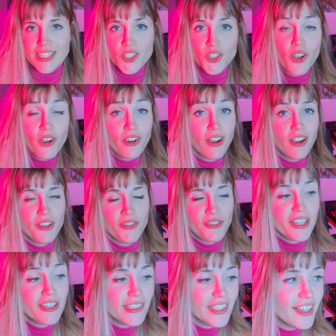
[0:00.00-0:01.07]
So I
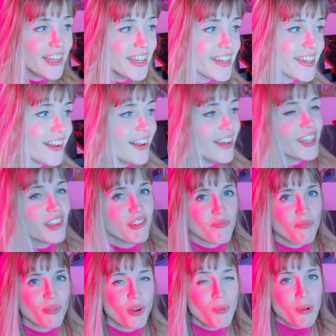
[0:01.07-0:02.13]
feel like I've
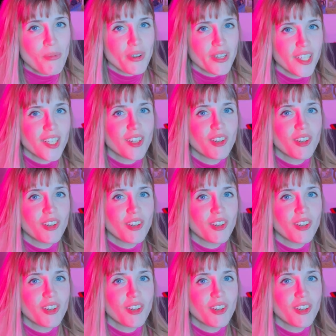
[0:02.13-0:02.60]
probably